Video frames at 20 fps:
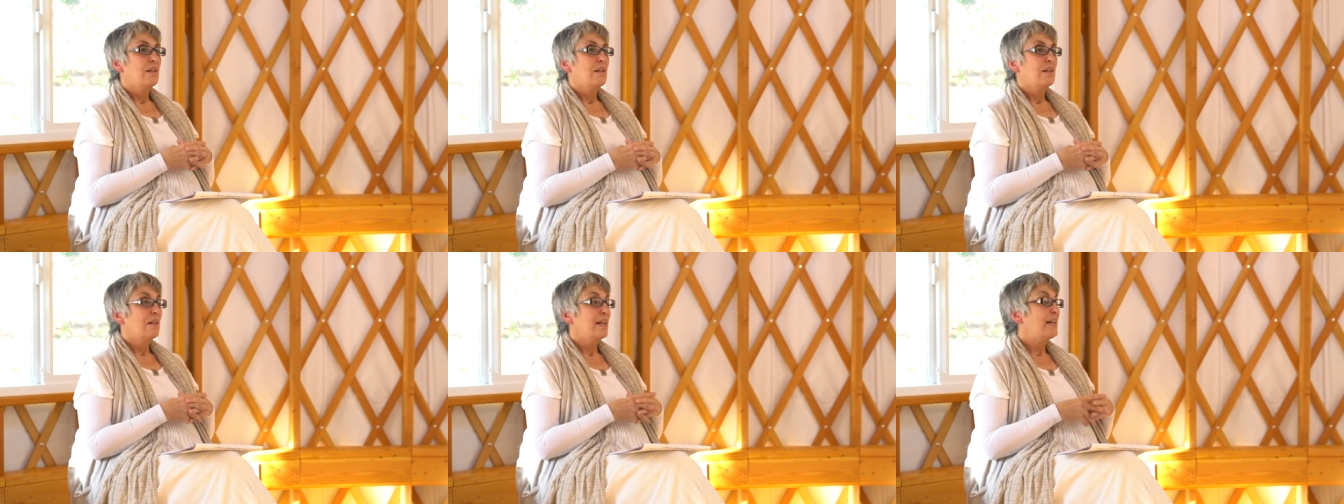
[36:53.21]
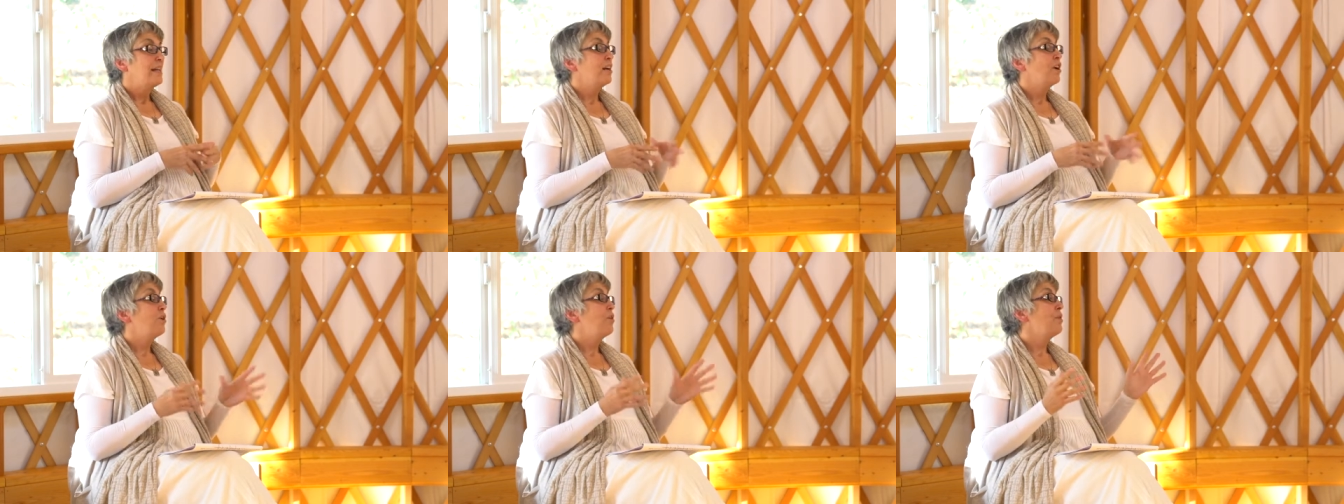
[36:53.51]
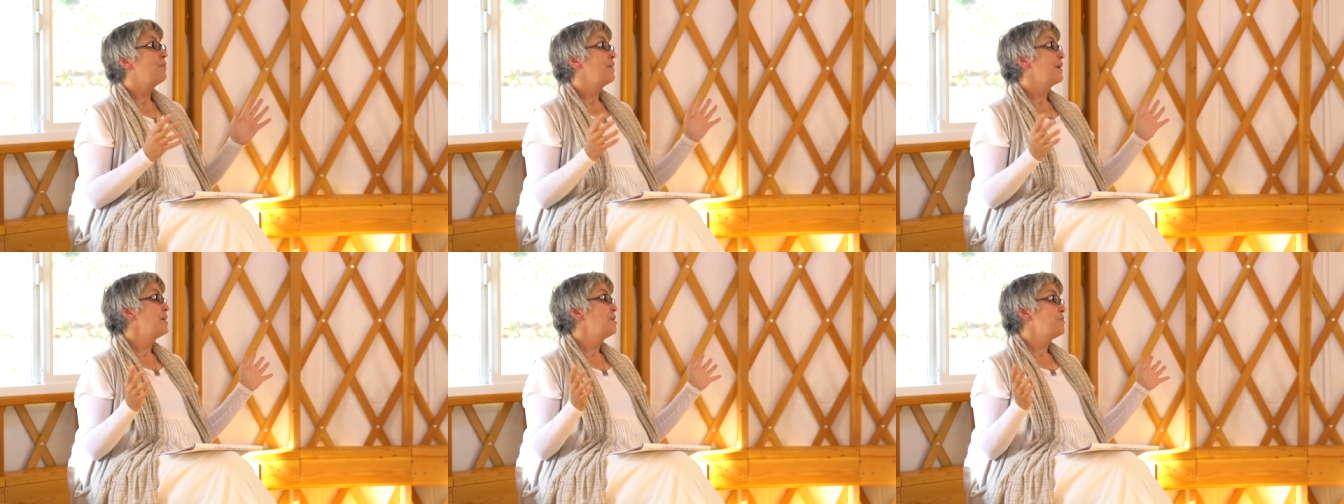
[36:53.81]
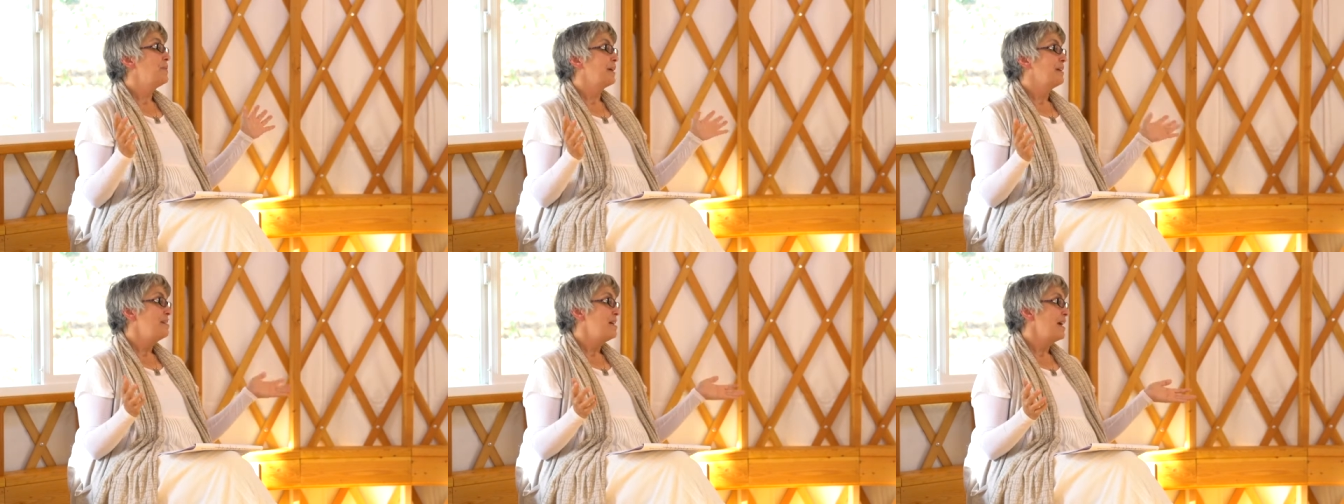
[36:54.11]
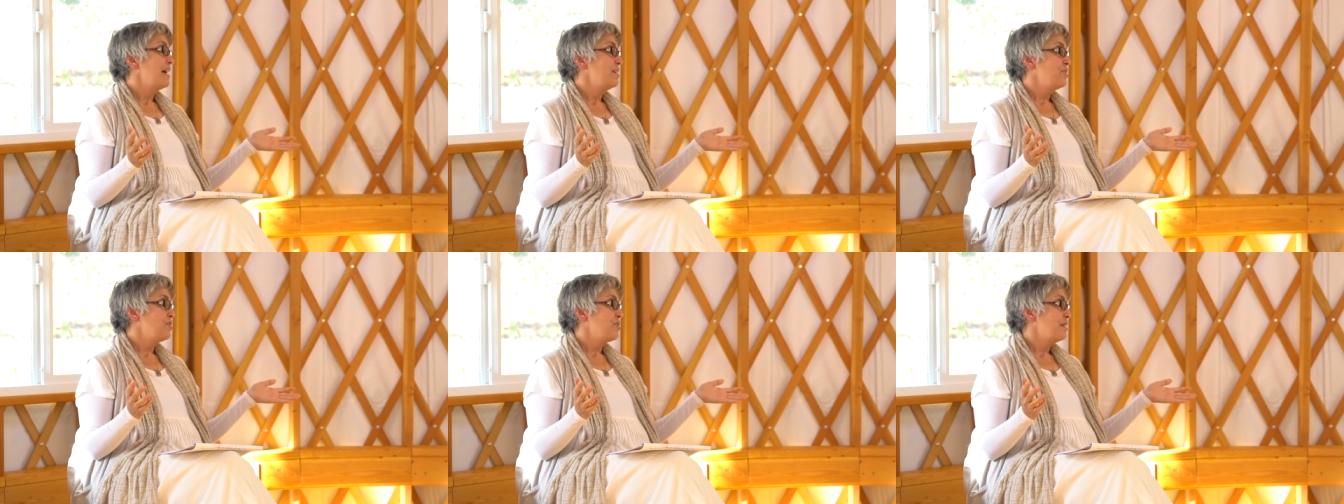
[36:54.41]
letting go of
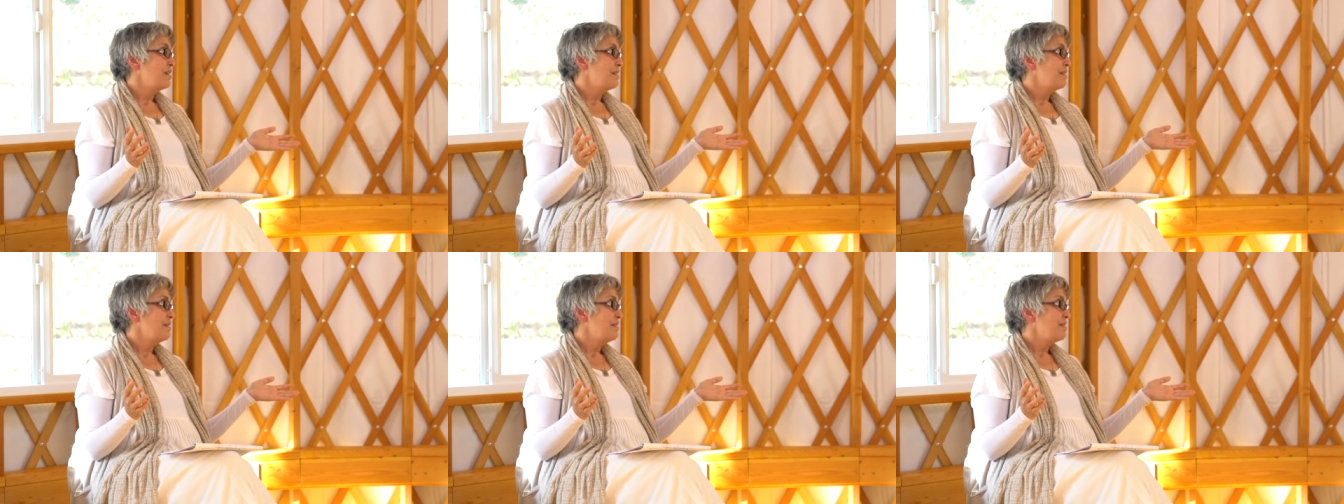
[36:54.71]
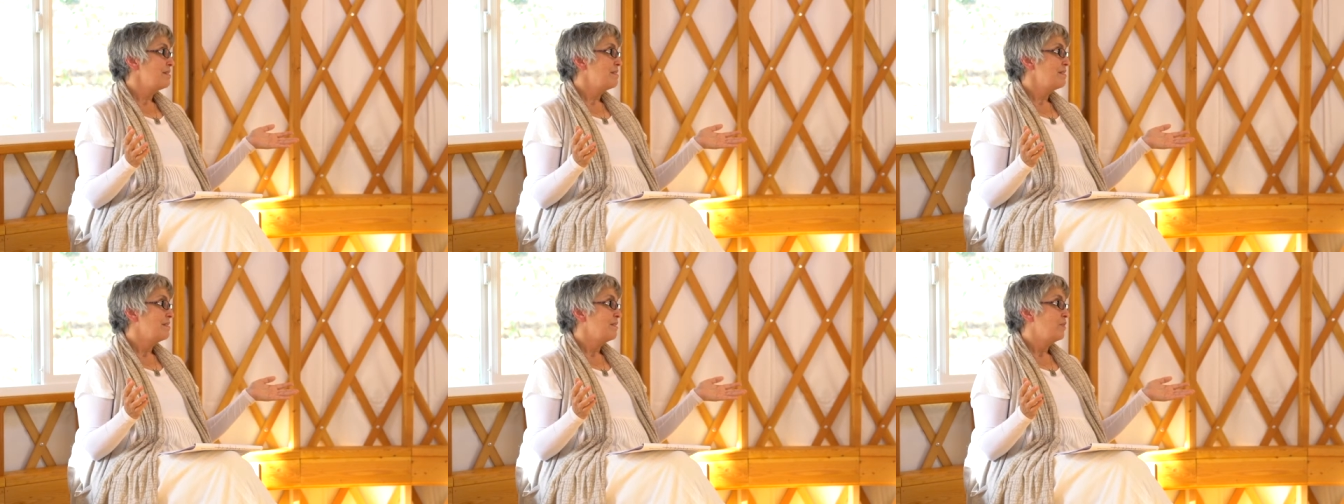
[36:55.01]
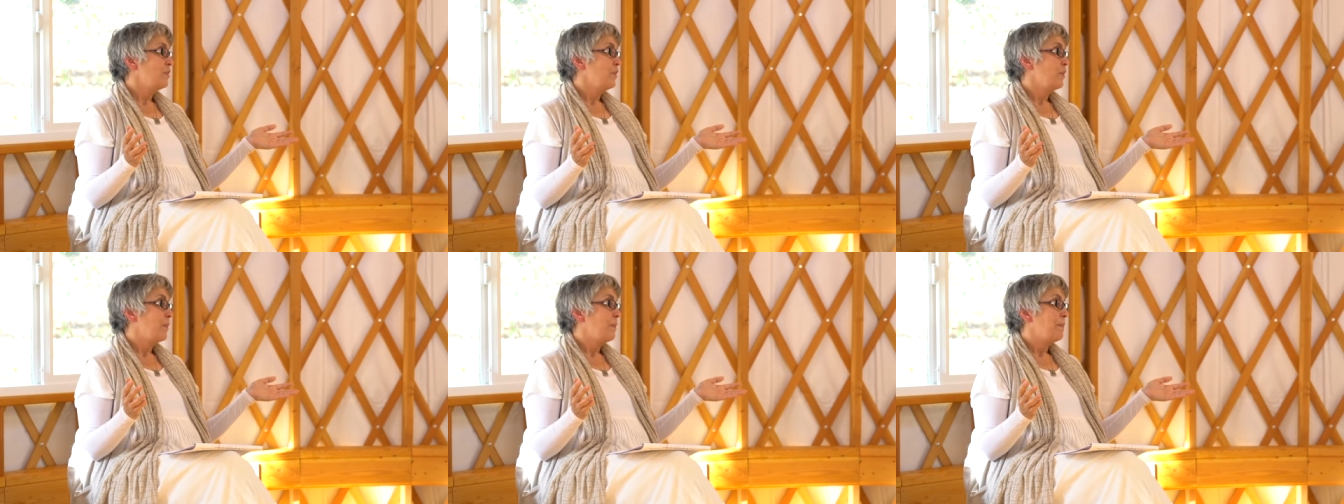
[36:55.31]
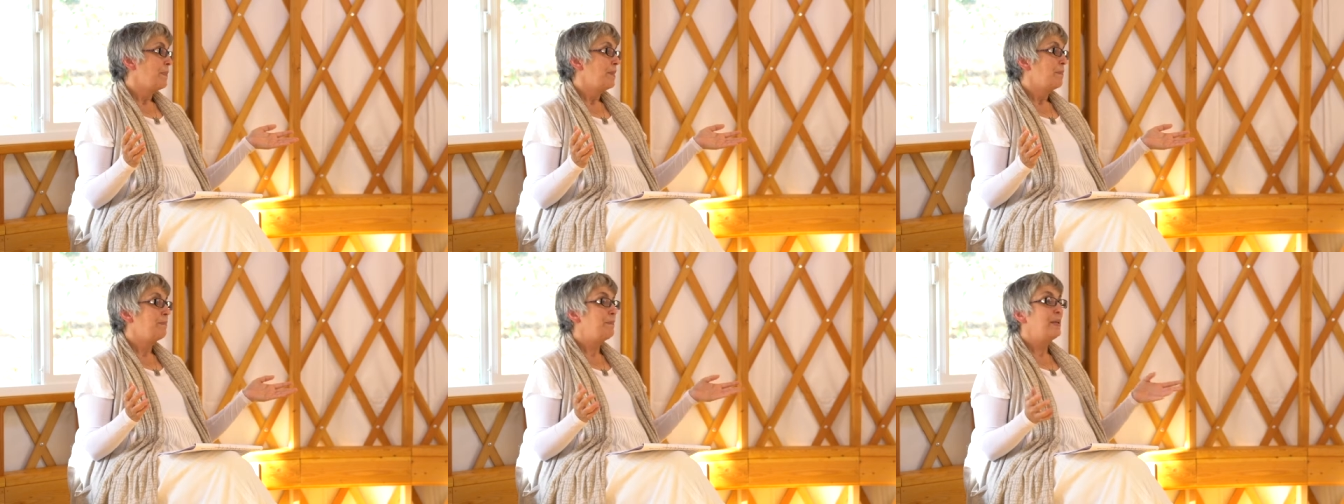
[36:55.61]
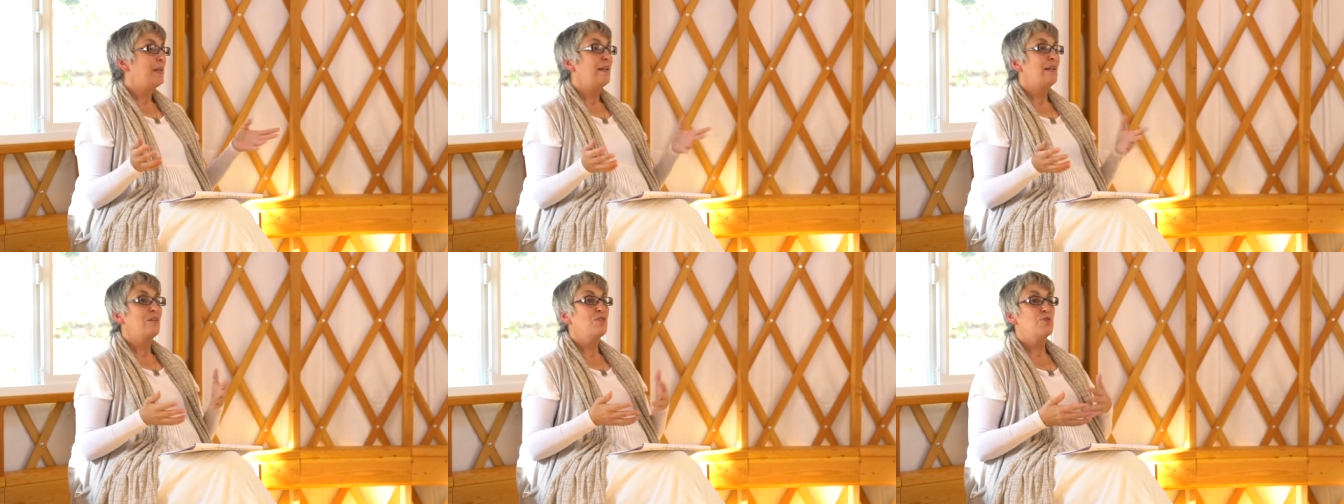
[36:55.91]
expectations,
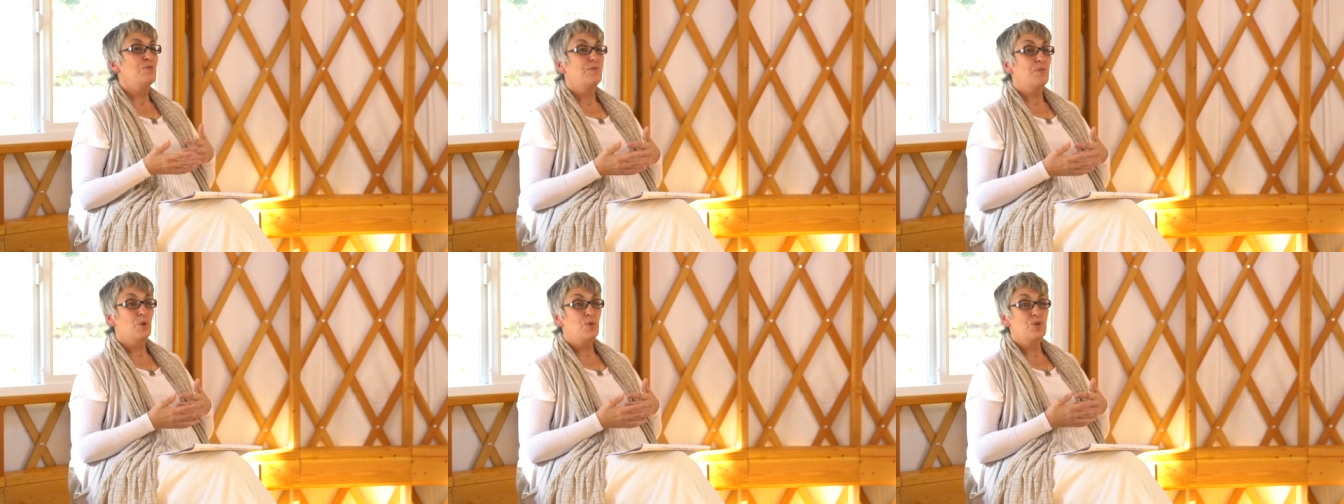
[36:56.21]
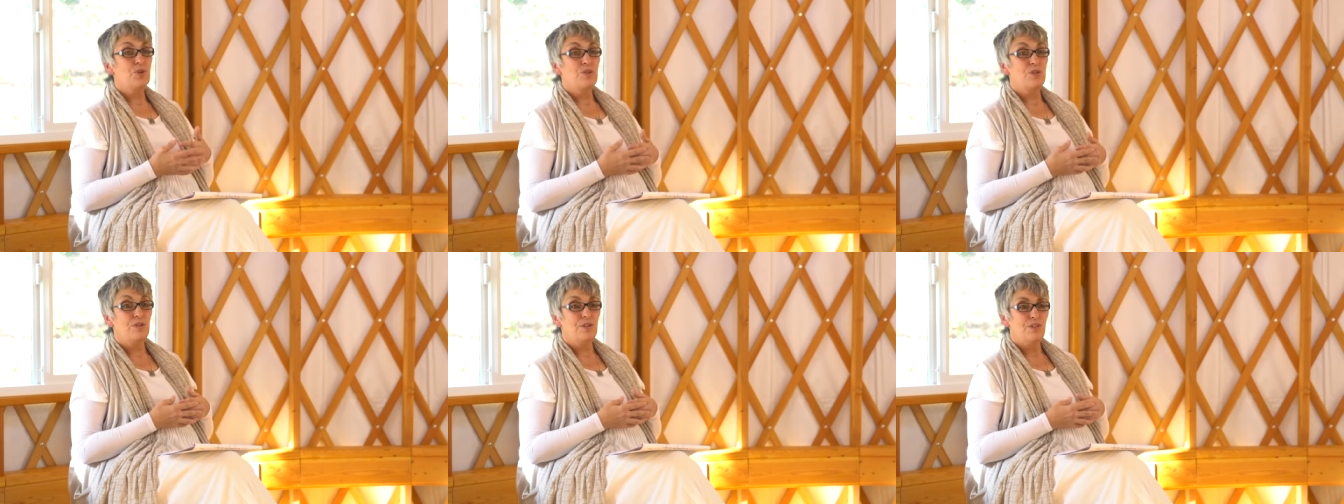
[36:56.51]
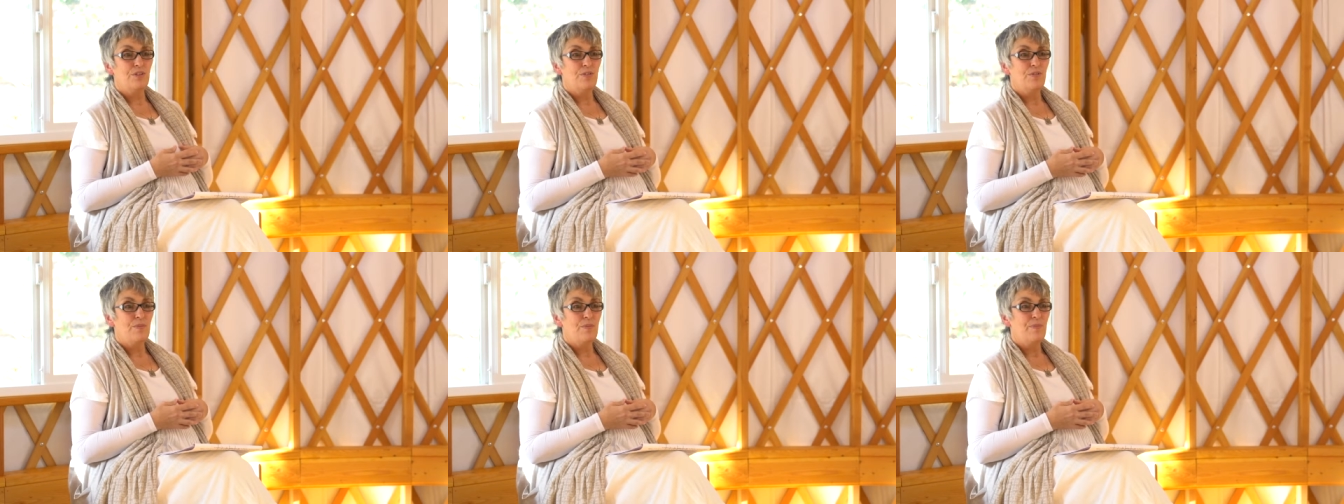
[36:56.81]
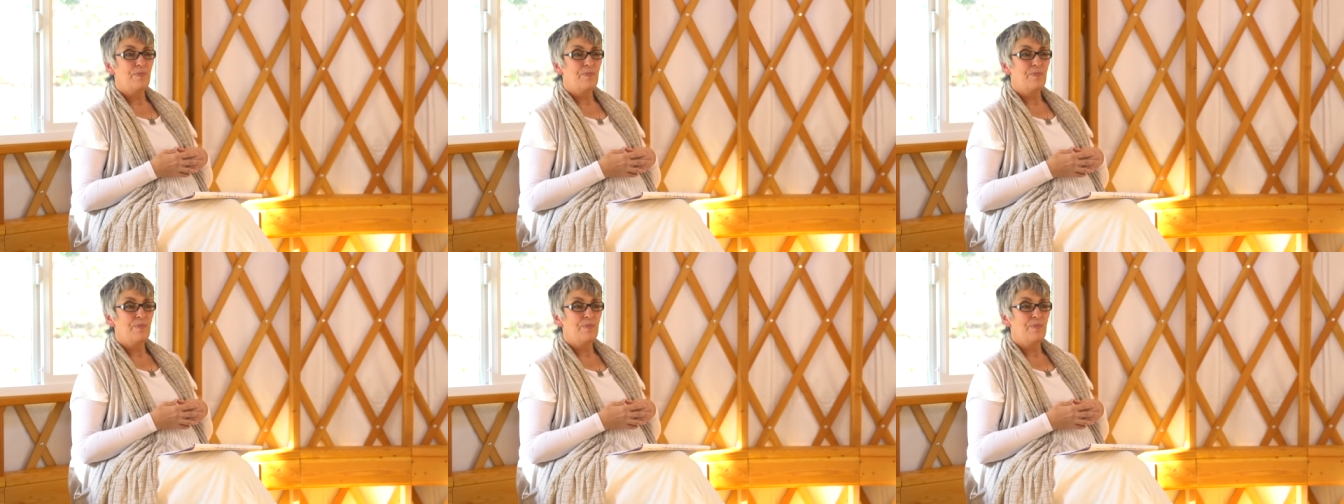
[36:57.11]
being devotional.